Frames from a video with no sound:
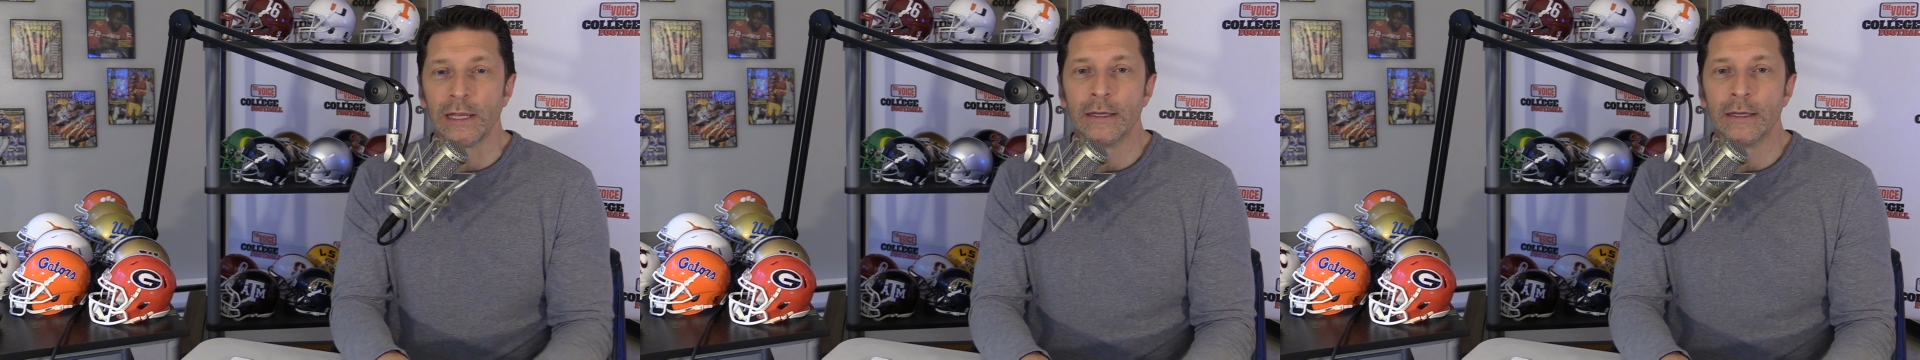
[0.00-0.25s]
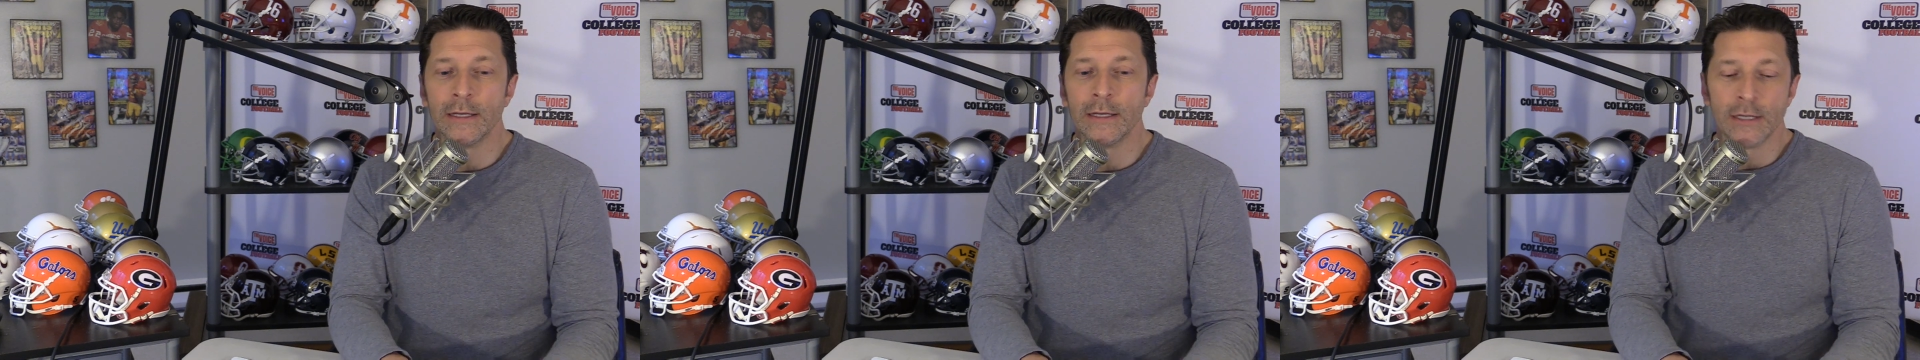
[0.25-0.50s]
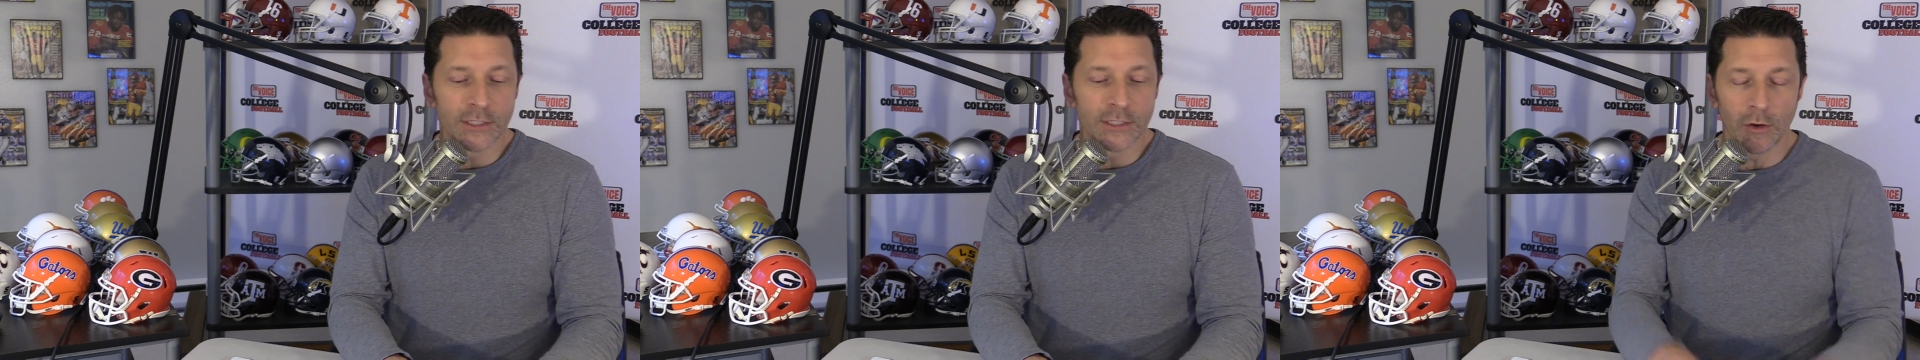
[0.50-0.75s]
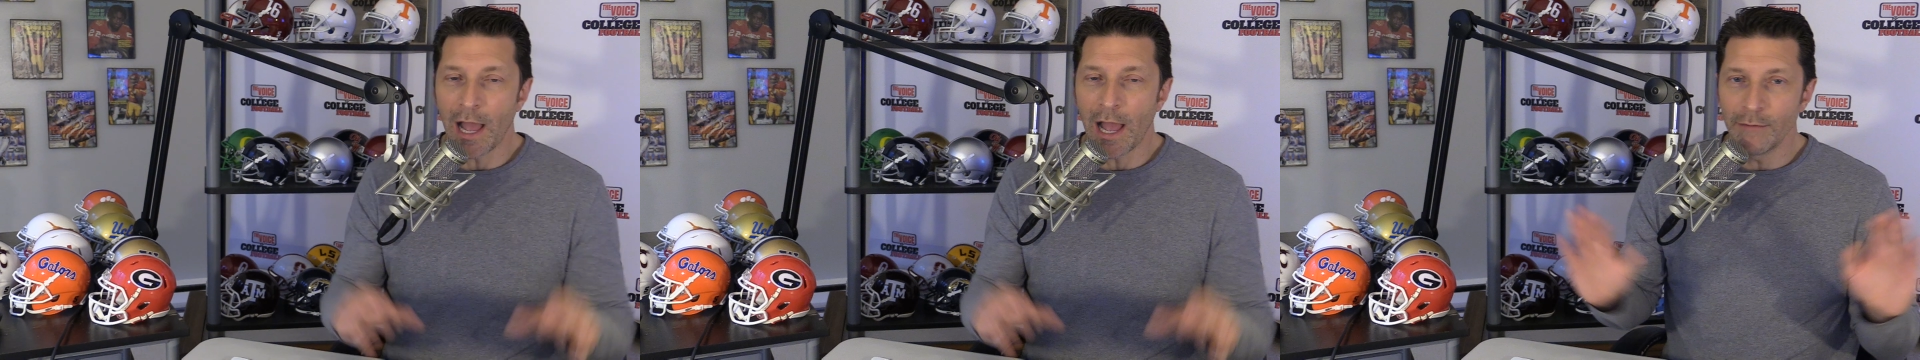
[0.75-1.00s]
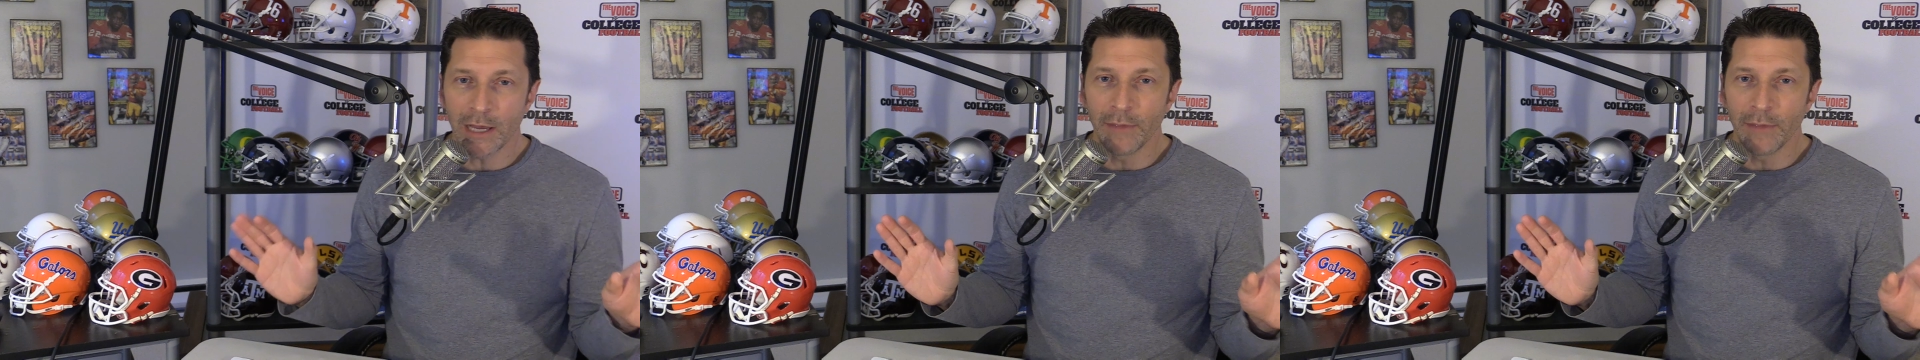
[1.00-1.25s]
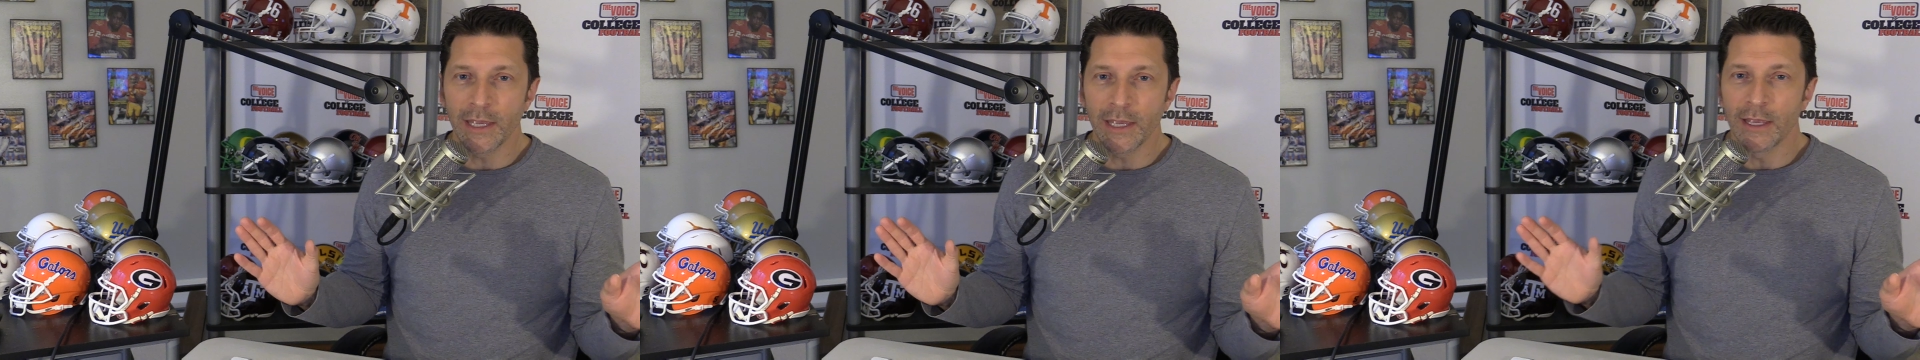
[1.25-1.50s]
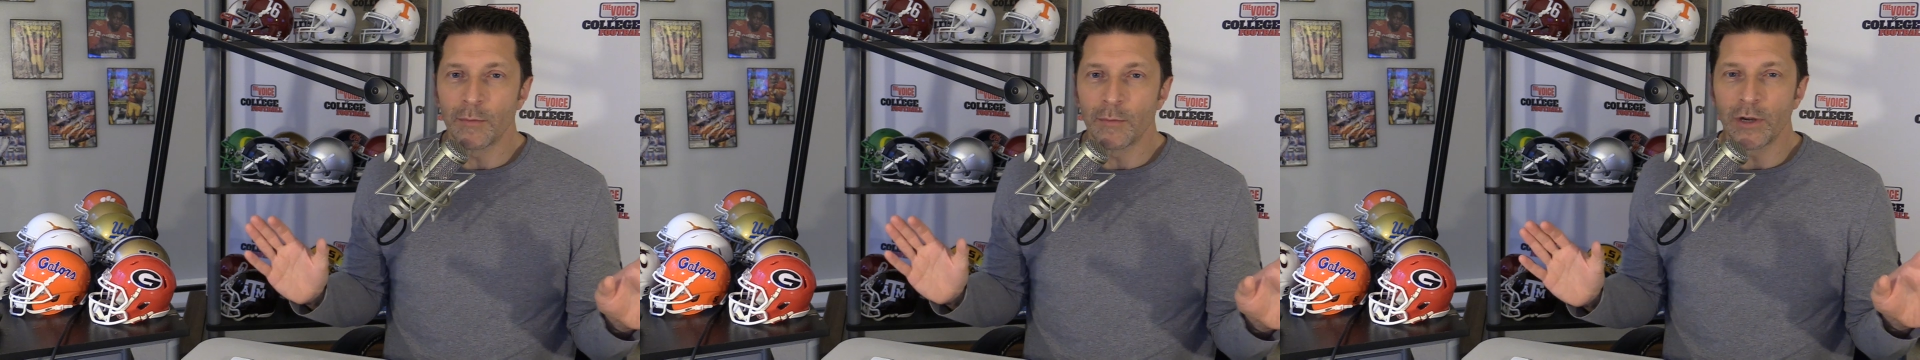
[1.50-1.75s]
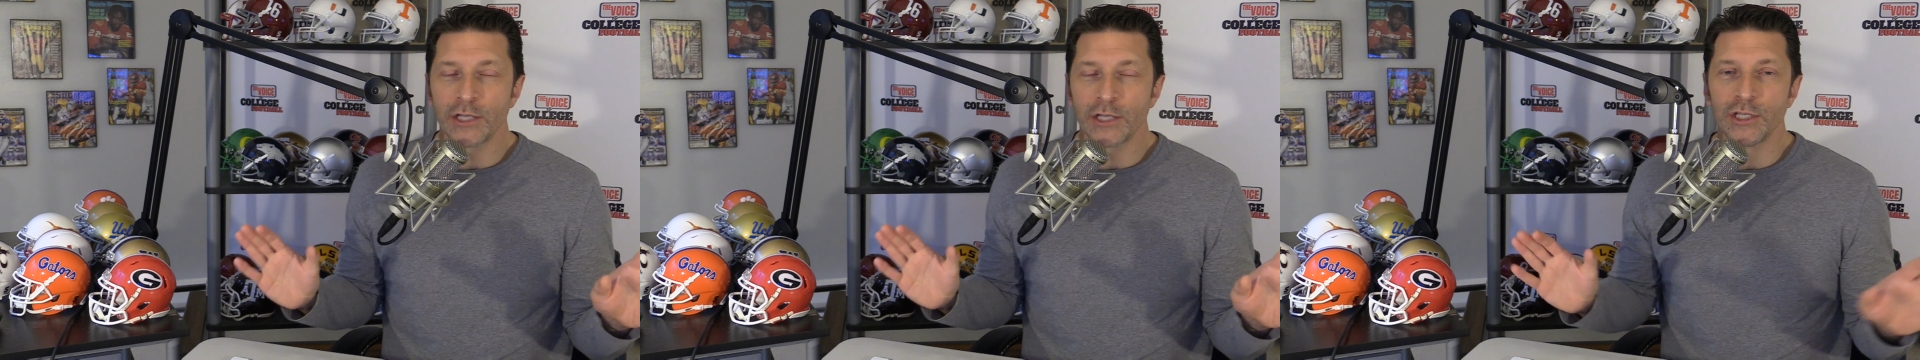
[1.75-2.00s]
So I'm not making a
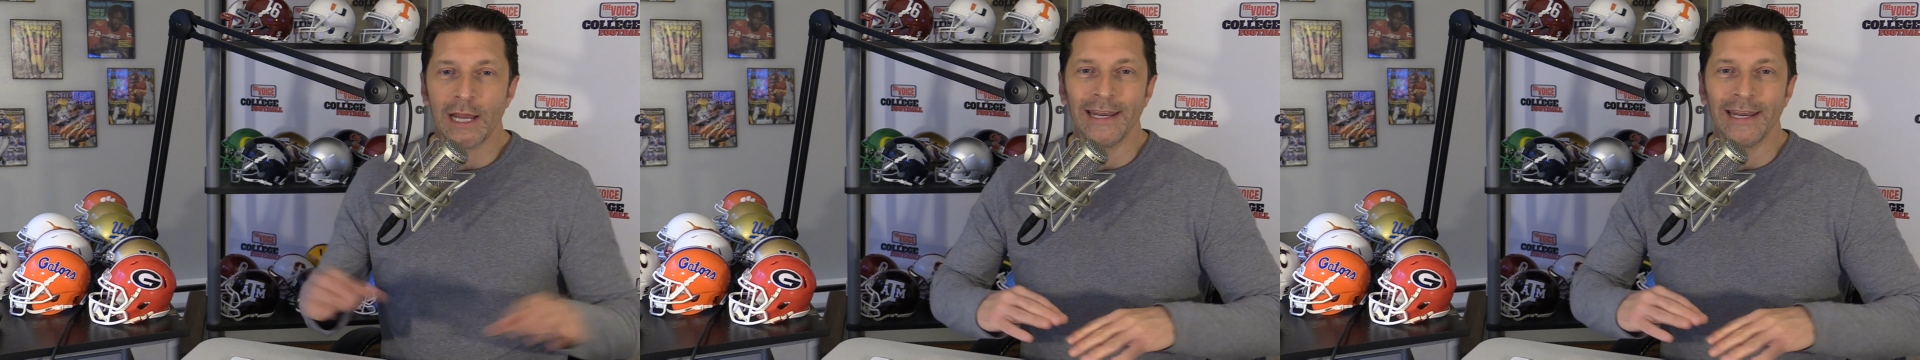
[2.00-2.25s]
prediction on